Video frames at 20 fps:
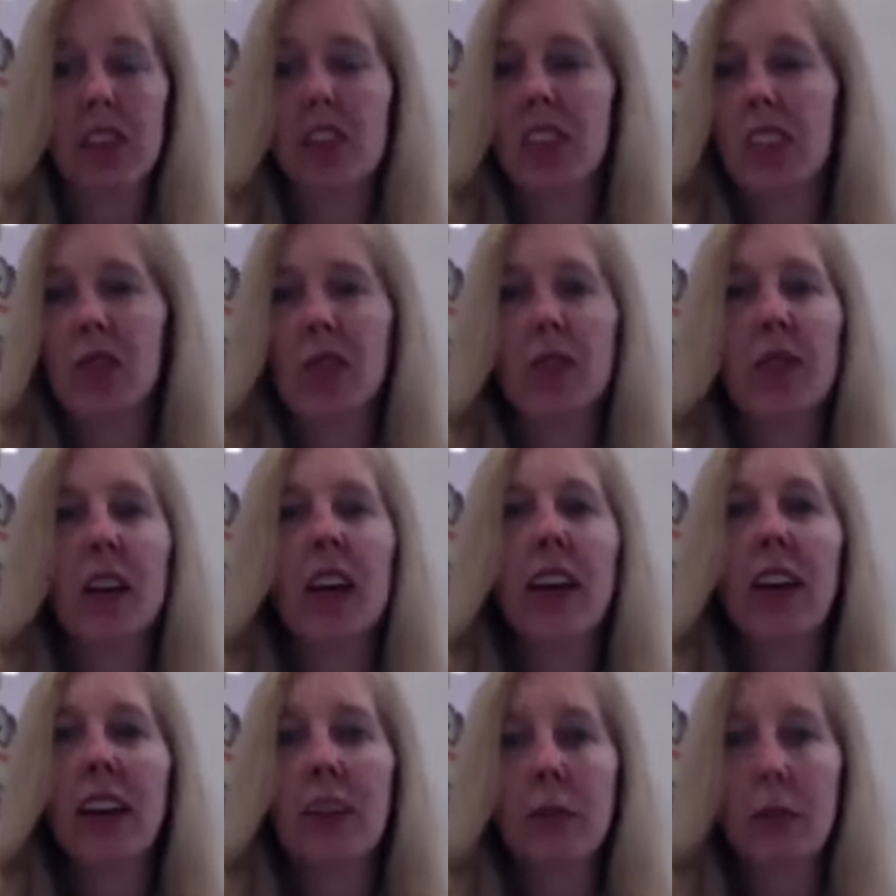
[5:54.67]
This is a
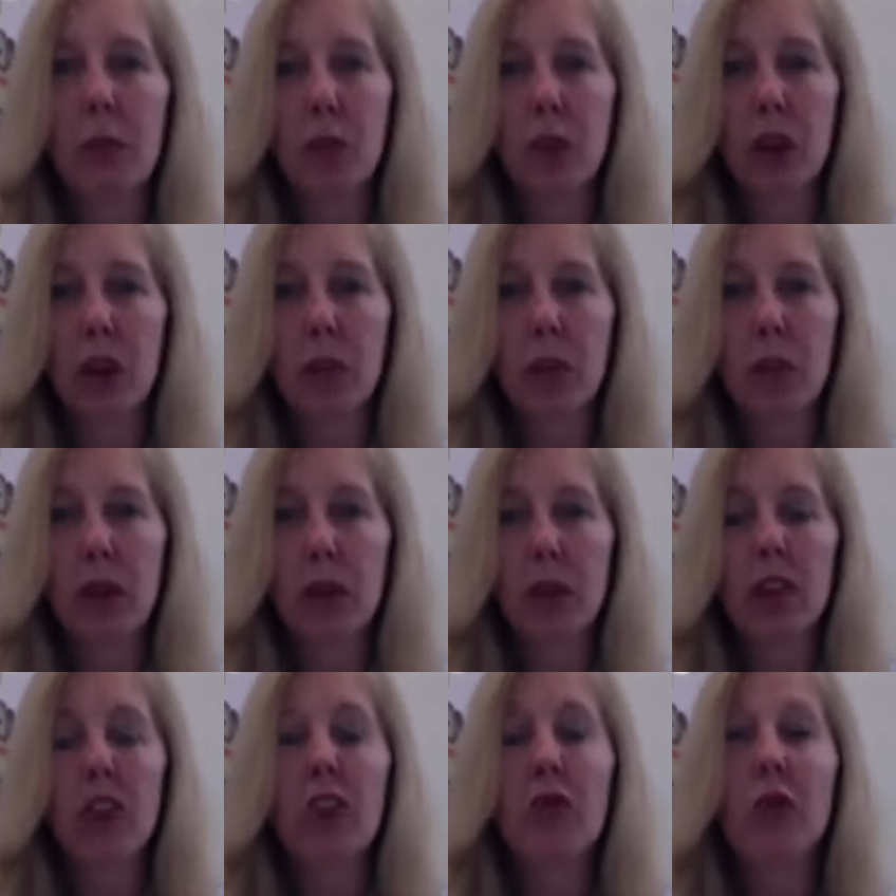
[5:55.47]
very important
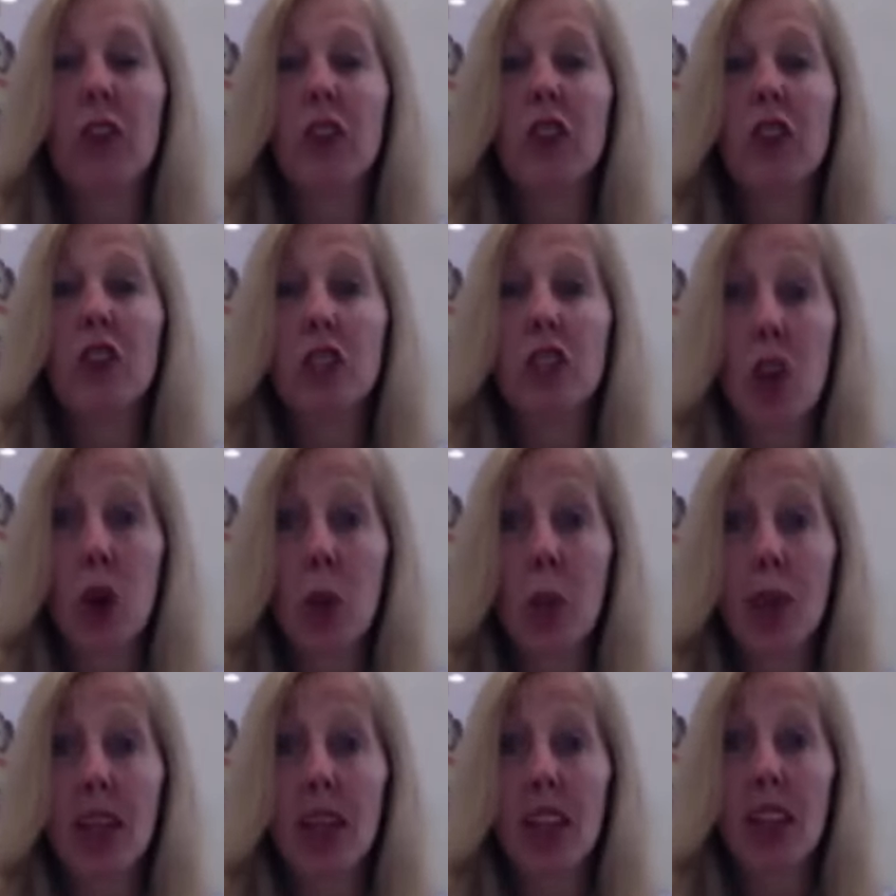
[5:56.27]
mineral for
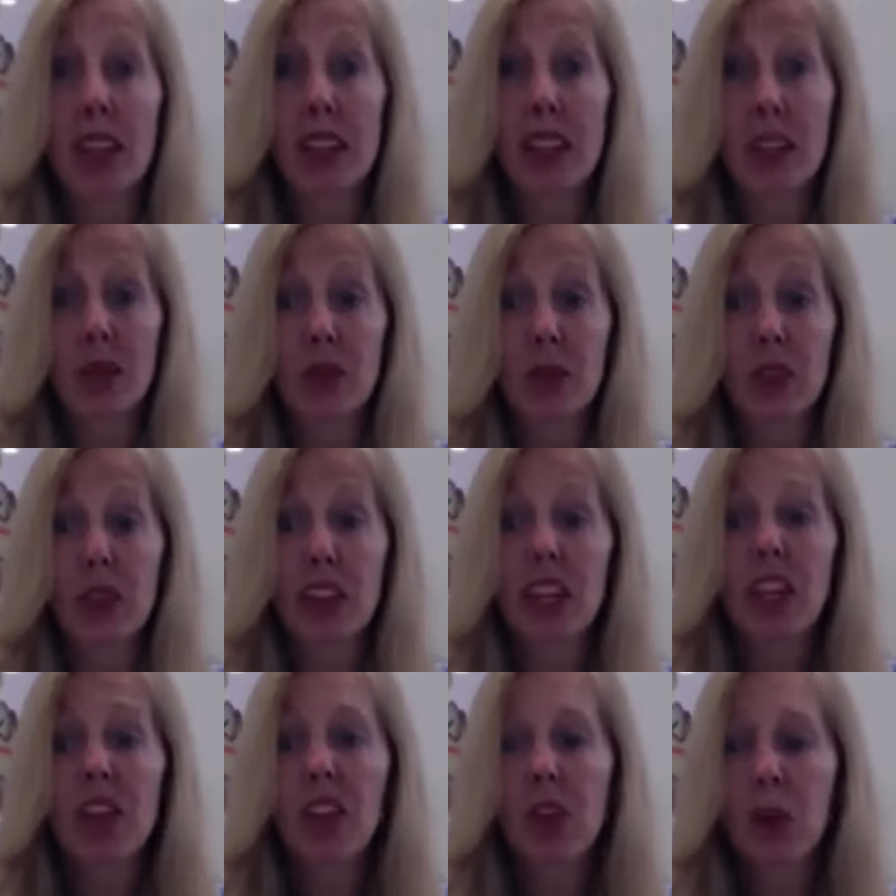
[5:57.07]
so many things
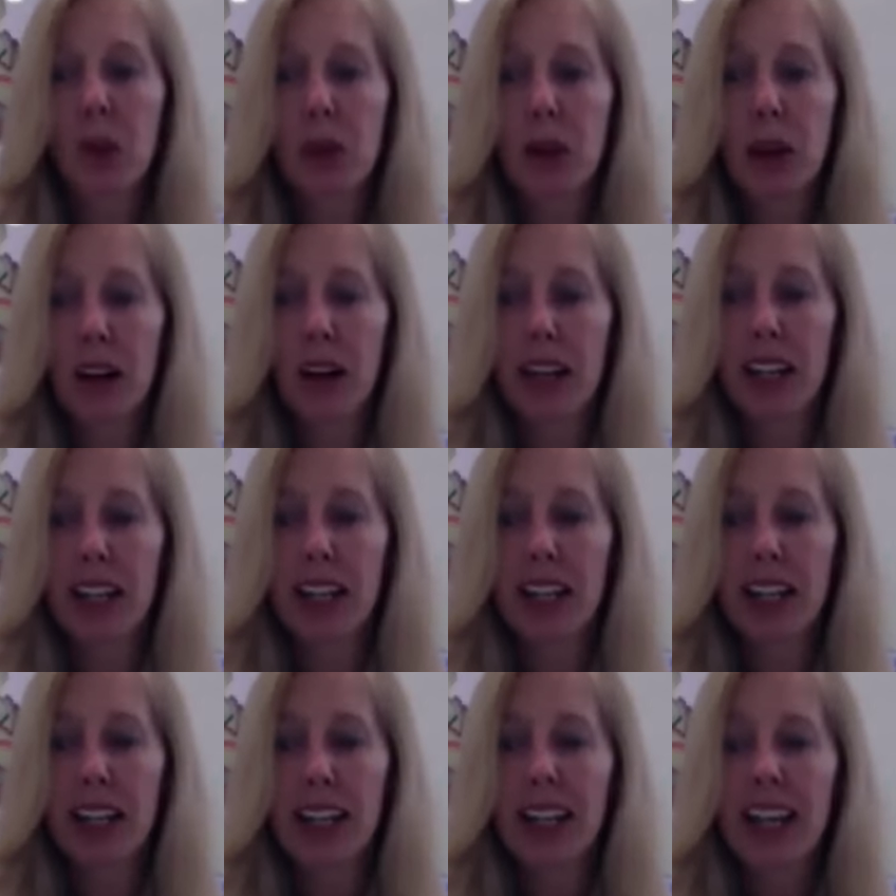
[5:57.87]
within your
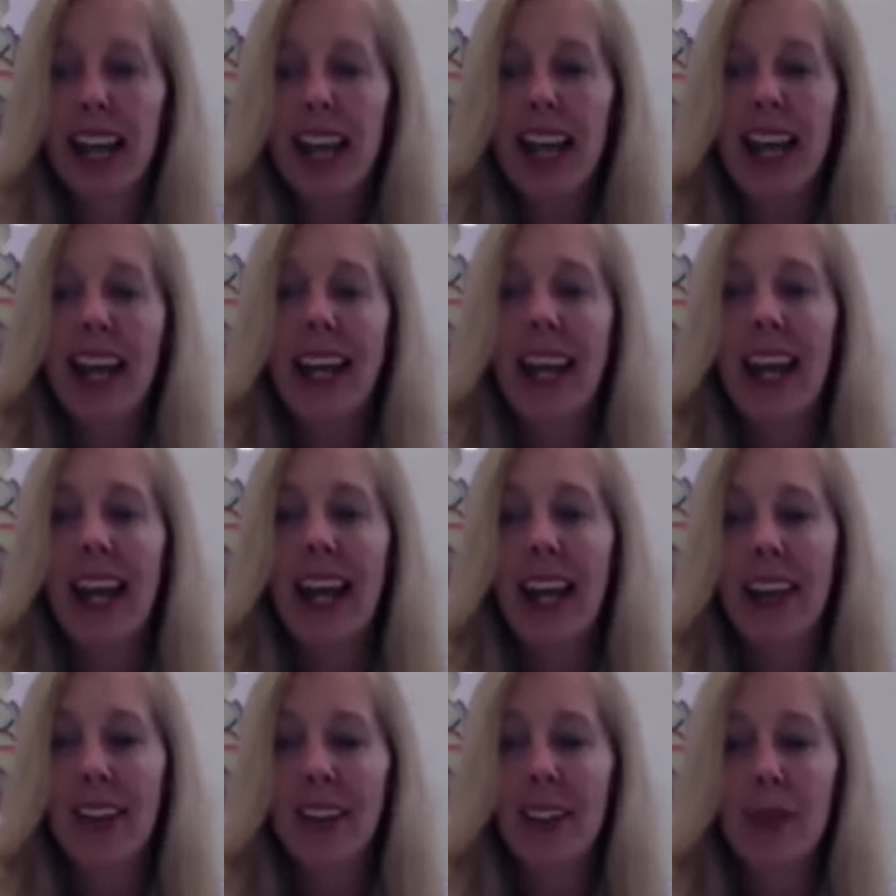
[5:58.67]
body, and it
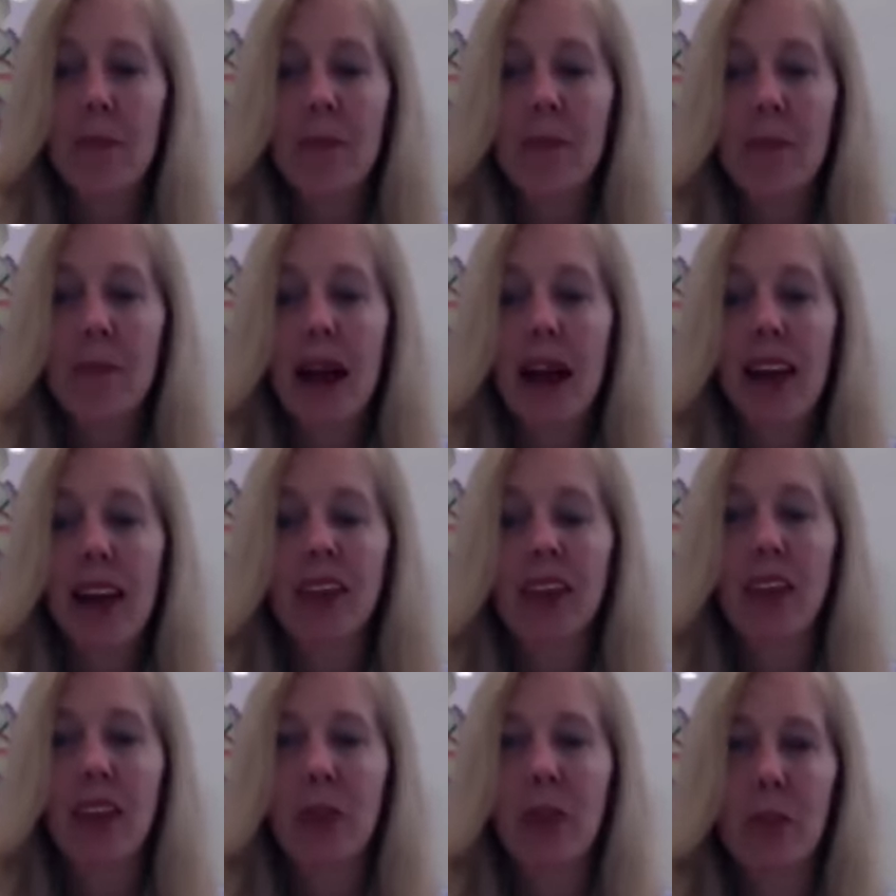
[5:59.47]
has a
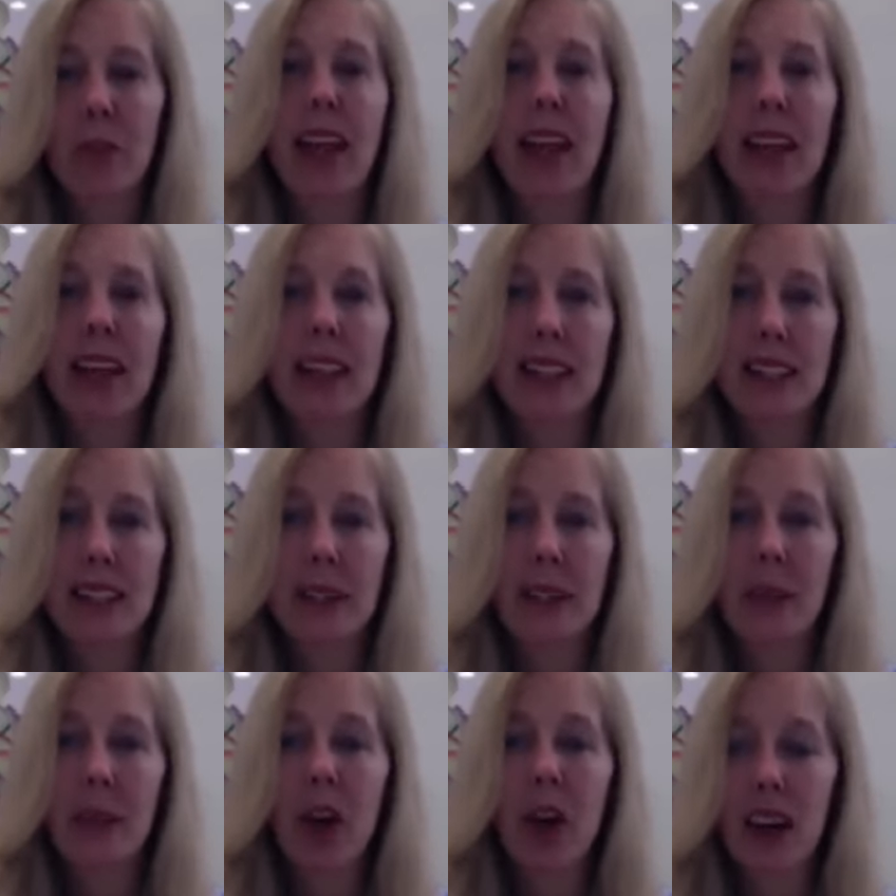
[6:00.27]
massive
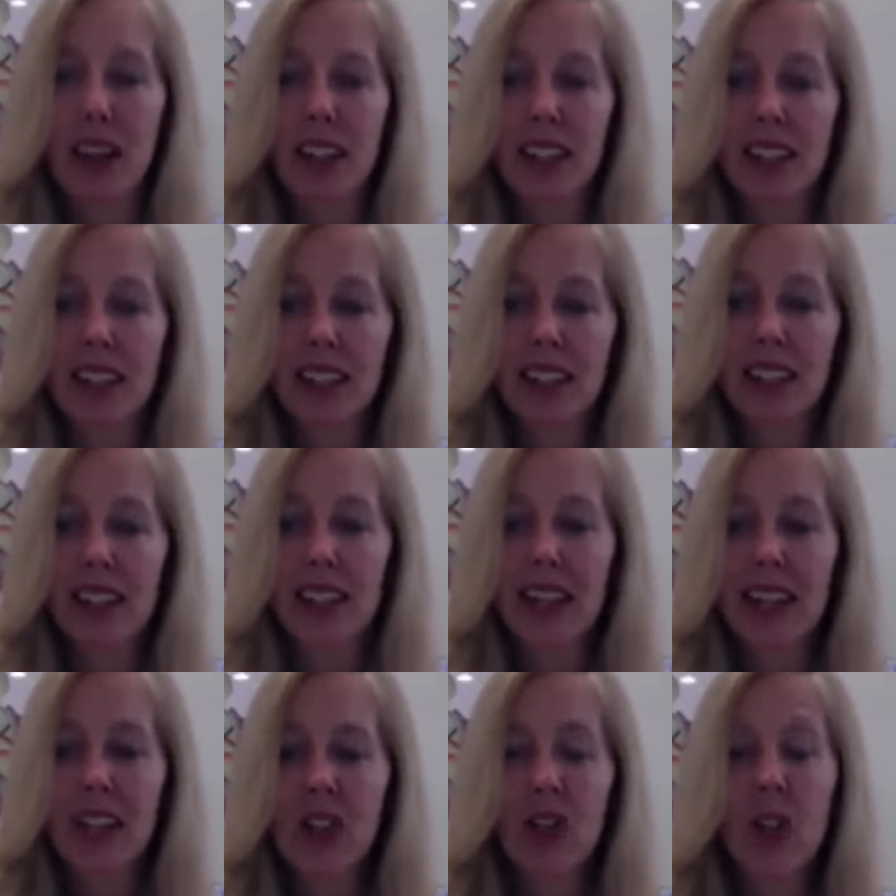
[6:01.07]
magnesium content.
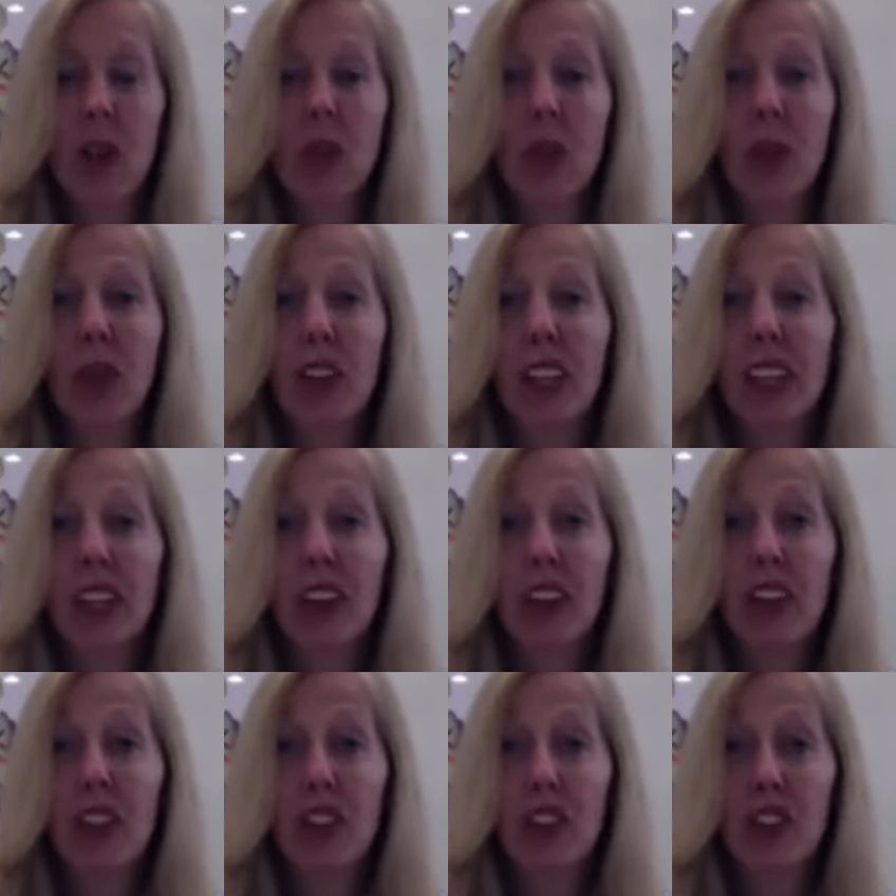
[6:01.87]
So I really encourage